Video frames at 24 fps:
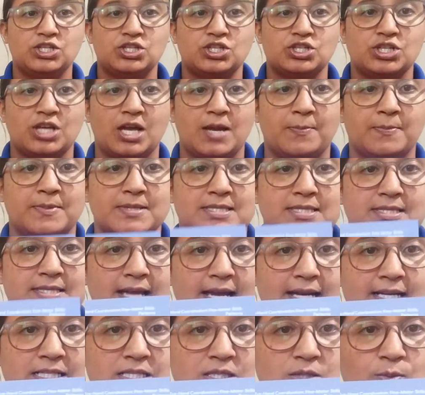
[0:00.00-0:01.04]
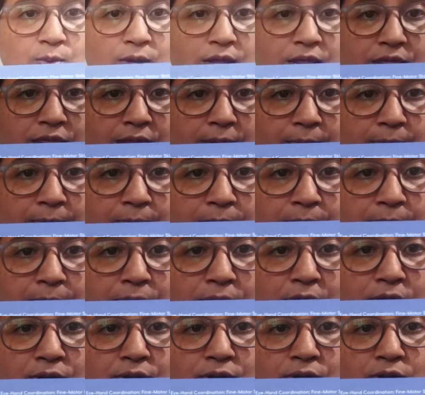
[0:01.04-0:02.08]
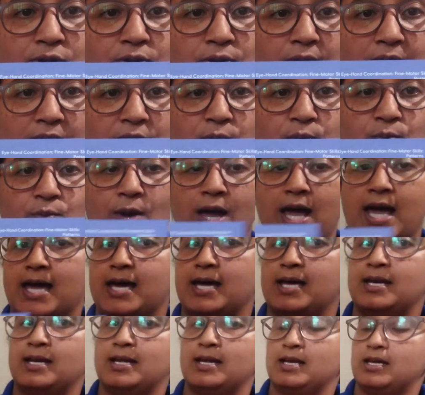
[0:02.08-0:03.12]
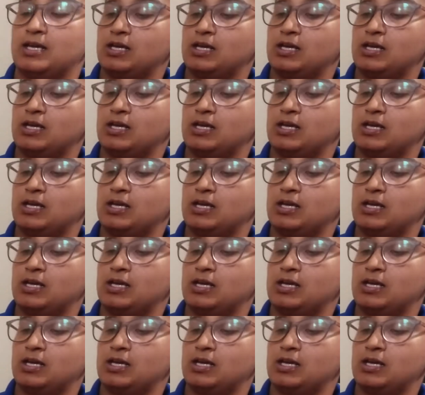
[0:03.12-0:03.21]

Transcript: shape is next with the blue and red